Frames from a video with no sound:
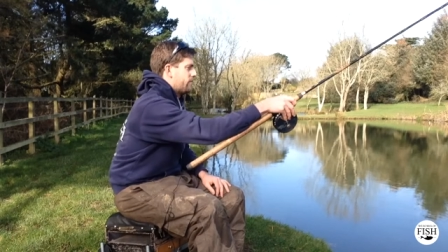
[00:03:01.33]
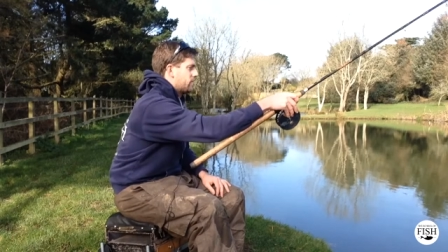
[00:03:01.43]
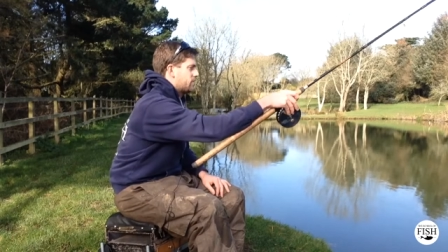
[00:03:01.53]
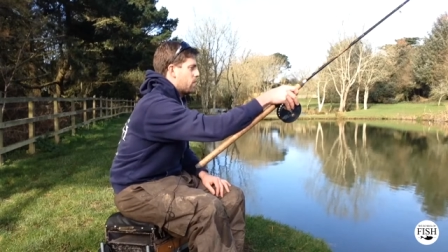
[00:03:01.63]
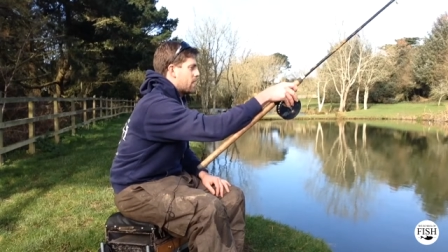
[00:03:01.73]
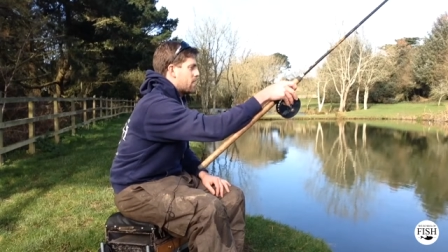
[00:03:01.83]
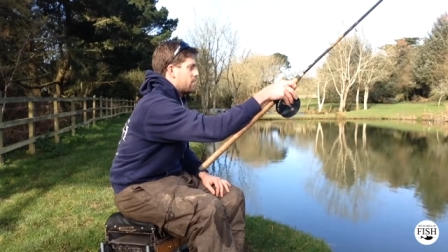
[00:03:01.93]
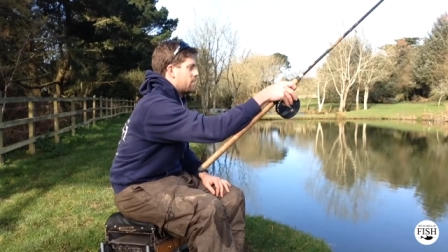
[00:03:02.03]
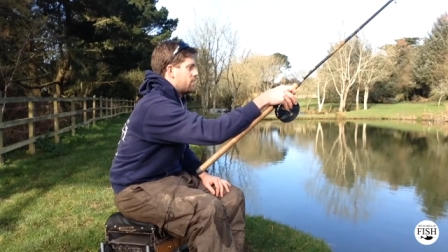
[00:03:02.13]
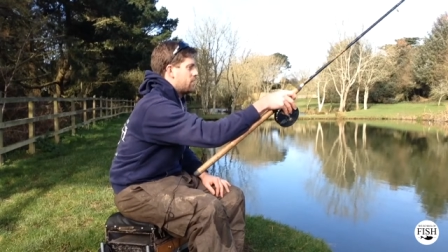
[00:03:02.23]
Well, if I
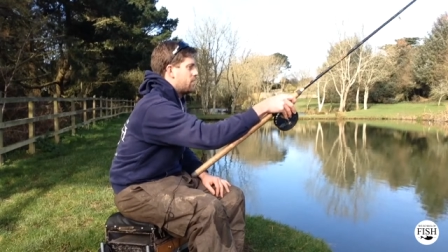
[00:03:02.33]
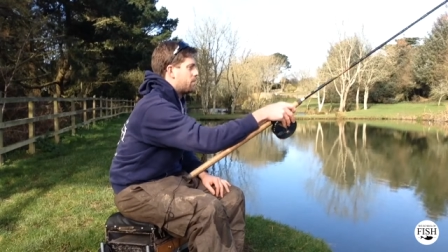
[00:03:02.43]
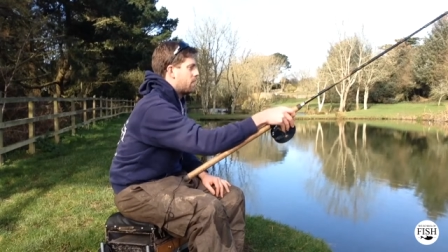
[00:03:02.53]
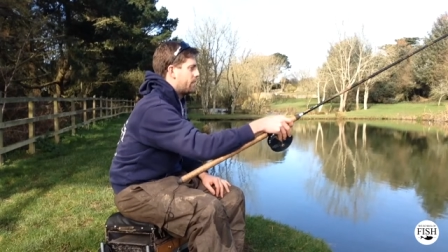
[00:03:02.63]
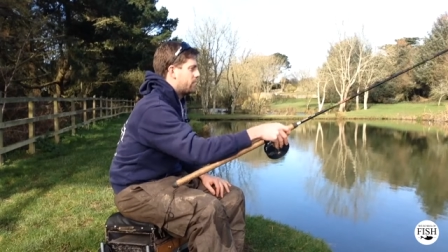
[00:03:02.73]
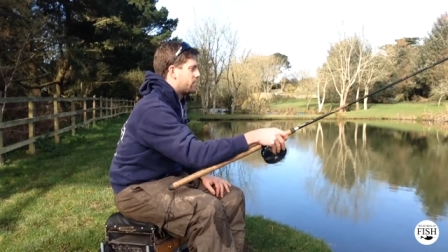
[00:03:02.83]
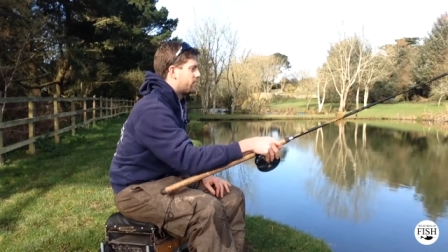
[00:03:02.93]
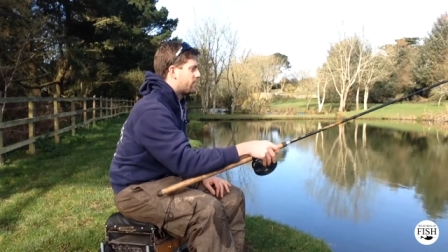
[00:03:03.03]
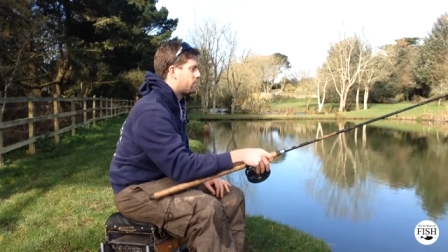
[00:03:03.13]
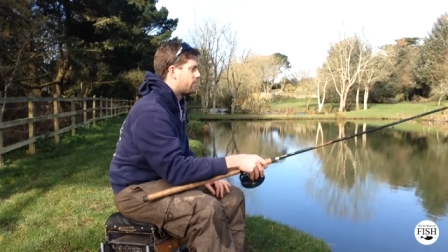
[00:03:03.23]
swing the plummet
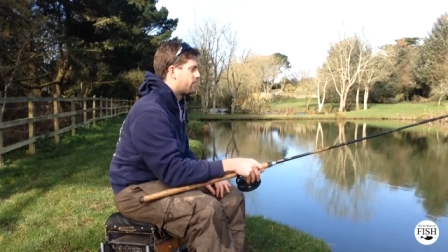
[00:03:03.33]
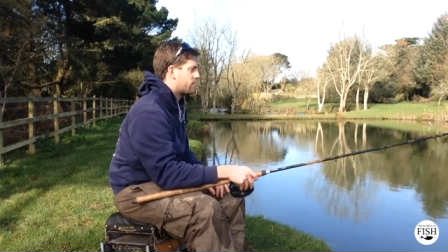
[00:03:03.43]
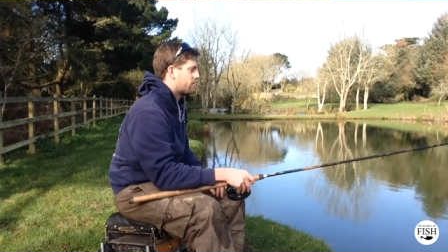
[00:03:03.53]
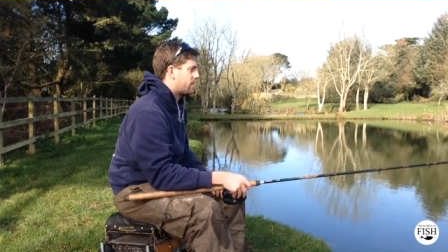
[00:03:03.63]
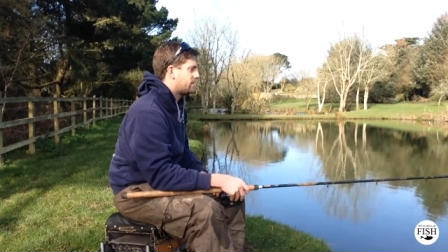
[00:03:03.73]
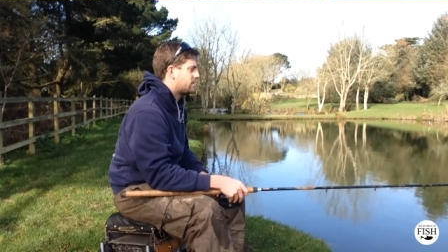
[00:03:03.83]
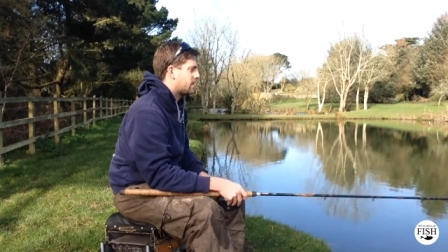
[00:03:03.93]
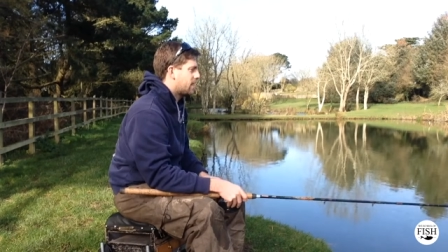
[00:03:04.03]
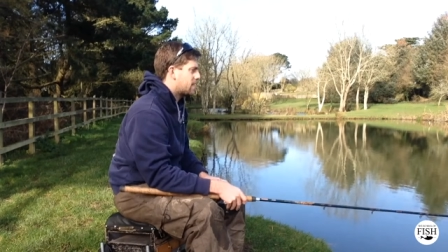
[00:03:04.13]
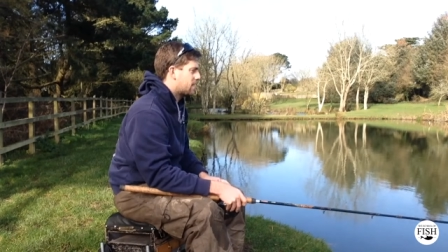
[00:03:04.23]
and the float further out
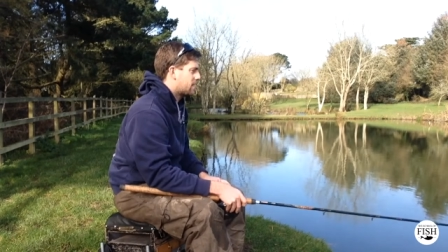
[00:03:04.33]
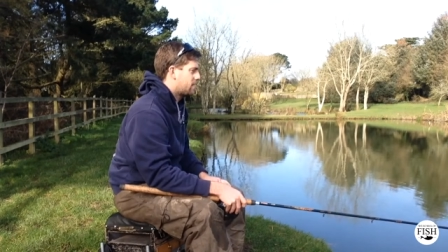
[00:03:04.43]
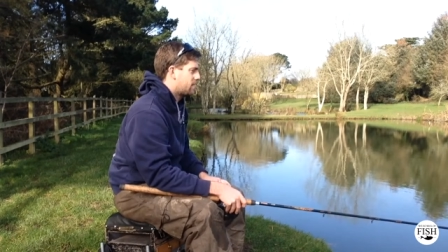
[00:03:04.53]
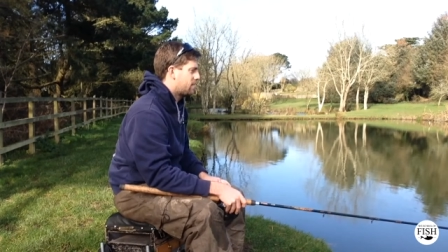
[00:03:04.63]
into the lake,